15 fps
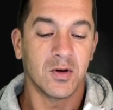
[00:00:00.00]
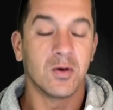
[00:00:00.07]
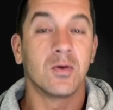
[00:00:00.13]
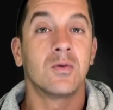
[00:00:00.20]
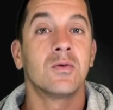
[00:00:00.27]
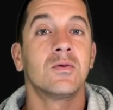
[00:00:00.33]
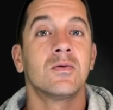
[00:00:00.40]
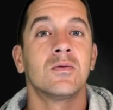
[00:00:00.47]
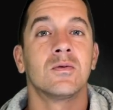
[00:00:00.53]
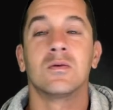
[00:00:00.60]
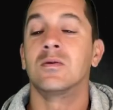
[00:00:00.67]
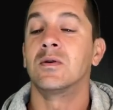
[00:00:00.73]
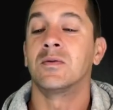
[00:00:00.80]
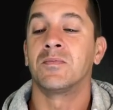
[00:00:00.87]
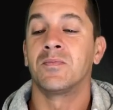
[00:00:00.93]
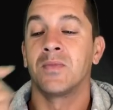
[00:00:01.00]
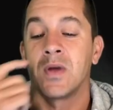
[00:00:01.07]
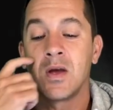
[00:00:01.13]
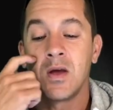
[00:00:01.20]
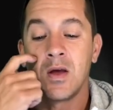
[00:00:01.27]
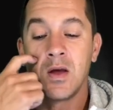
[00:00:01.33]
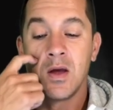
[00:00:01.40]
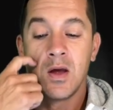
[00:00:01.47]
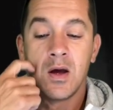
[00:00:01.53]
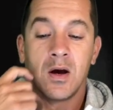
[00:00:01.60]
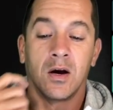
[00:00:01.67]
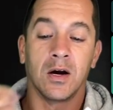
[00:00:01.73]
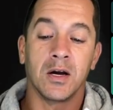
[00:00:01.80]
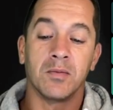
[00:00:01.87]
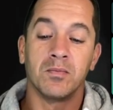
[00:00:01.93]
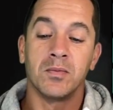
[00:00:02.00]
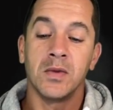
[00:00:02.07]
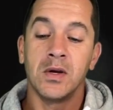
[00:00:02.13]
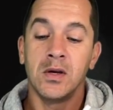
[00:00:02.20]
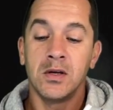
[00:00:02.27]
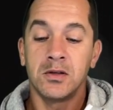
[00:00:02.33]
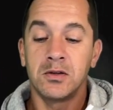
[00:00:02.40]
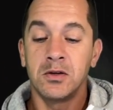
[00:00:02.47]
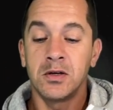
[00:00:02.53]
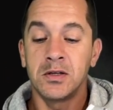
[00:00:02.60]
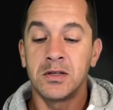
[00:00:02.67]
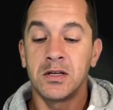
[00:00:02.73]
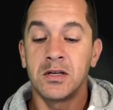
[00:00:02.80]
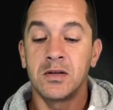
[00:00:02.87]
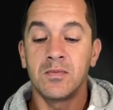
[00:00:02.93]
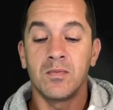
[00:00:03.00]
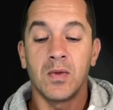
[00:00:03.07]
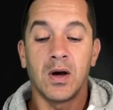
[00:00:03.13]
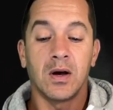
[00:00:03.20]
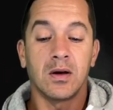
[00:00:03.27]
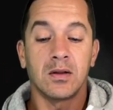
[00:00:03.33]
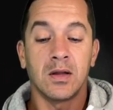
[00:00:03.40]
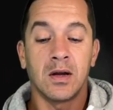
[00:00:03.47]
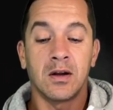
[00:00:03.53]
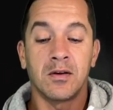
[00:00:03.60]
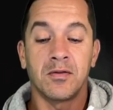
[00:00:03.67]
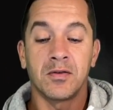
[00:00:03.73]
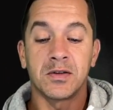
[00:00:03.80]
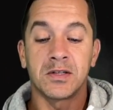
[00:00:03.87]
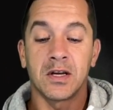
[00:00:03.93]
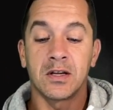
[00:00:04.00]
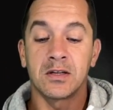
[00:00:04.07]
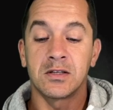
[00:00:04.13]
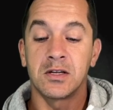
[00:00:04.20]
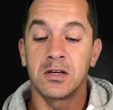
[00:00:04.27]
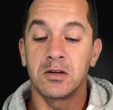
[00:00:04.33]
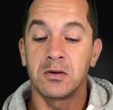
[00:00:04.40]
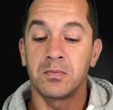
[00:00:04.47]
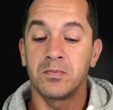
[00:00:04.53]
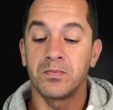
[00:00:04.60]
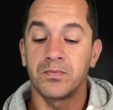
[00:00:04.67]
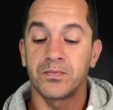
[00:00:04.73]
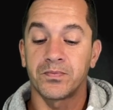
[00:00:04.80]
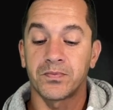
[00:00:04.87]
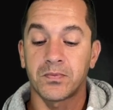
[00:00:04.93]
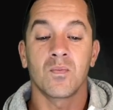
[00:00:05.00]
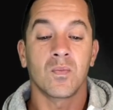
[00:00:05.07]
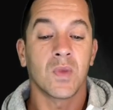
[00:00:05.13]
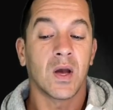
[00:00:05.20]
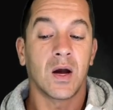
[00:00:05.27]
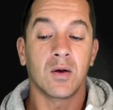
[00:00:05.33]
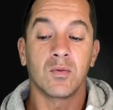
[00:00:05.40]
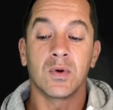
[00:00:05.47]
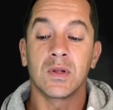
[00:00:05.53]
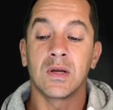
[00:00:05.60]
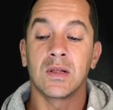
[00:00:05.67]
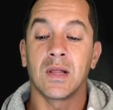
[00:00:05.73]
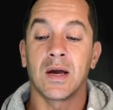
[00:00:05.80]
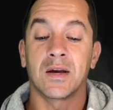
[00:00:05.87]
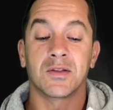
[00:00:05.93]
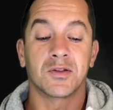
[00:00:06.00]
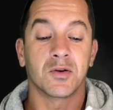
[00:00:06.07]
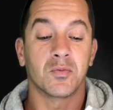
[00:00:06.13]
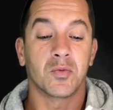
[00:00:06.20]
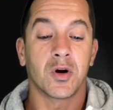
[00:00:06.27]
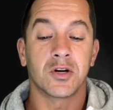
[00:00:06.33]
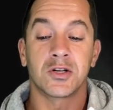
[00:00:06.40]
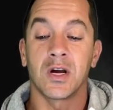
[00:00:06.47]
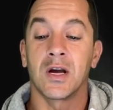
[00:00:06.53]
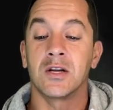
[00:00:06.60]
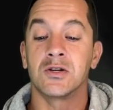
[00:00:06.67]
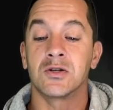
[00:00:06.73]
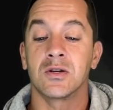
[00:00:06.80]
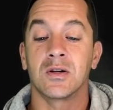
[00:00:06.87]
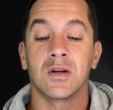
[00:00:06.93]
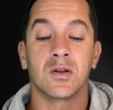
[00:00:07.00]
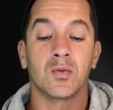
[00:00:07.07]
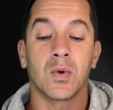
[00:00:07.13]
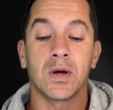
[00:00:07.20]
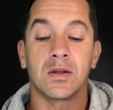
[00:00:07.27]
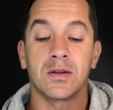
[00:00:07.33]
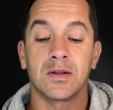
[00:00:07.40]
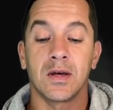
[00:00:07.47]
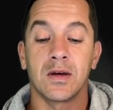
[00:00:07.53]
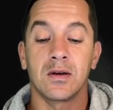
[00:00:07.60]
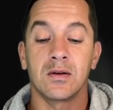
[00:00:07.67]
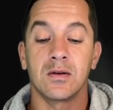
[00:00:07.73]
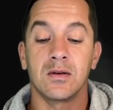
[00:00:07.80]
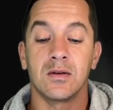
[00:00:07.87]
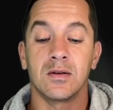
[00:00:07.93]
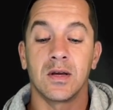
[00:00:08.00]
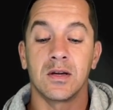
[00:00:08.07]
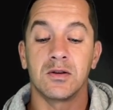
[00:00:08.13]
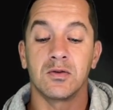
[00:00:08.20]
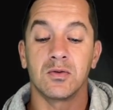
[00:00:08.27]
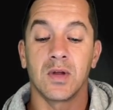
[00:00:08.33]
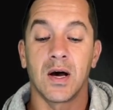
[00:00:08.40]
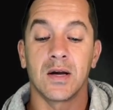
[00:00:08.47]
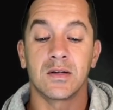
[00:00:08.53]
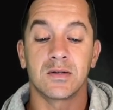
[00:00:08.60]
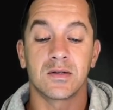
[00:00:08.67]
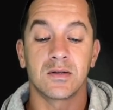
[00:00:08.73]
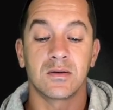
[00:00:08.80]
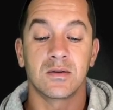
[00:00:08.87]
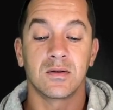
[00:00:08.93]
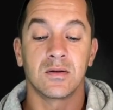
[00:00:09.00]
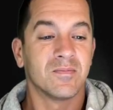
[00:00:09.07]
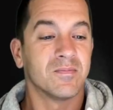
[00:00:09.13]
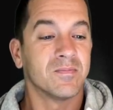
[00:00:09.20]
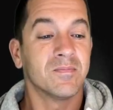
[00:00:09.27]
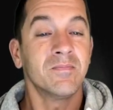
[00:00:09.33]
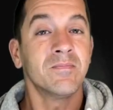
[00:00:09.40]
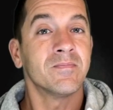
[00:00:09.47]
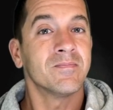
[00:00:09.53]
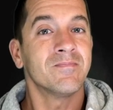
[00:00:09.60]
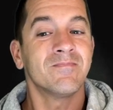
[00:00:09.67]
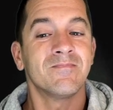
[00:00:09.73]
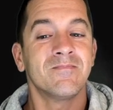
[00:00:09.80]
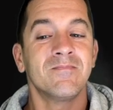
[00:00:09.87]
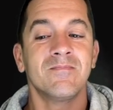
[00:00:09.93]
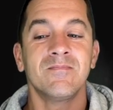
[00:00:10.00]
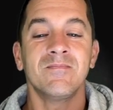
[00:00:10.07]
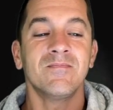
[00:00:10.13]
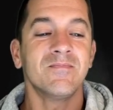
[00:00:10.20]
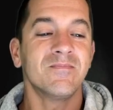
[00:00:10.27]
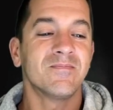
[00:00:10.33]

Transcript: Ooh. All right. So you can see a lot of different settings here. I really like their brush engine and the way that they, they do lines. Mm -hmm.